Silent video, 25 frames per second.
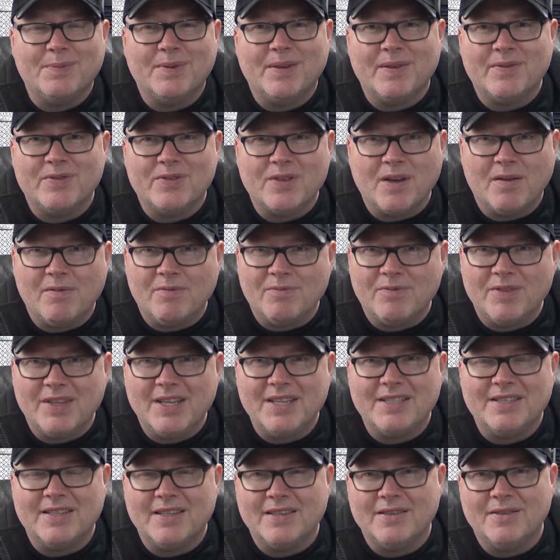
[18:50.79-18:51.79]
but they've stopped
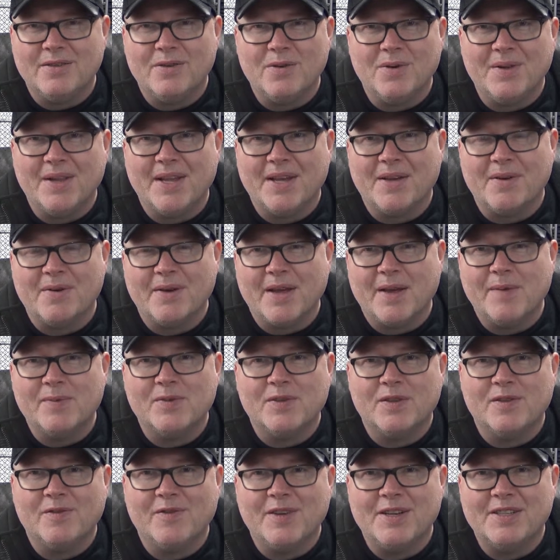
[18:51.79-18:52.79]
releasing new Lego
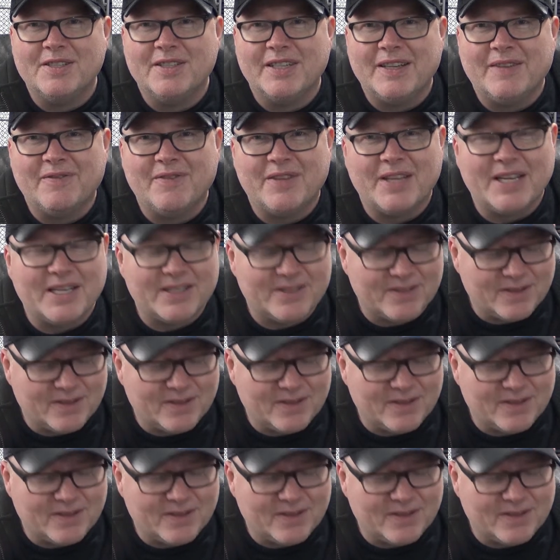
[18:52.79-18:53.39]
games on the Vita, haven't they?